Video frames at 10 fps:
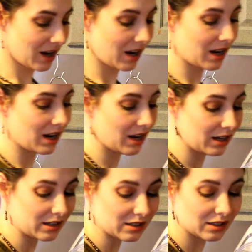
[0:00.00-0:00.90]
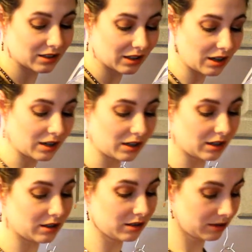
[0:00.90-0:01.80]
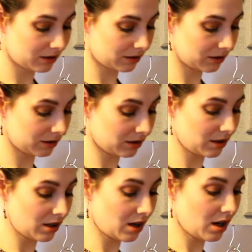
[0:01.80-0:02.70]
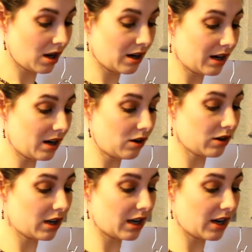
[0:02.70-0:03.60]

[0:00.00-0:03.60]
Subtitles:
And the onion. Now,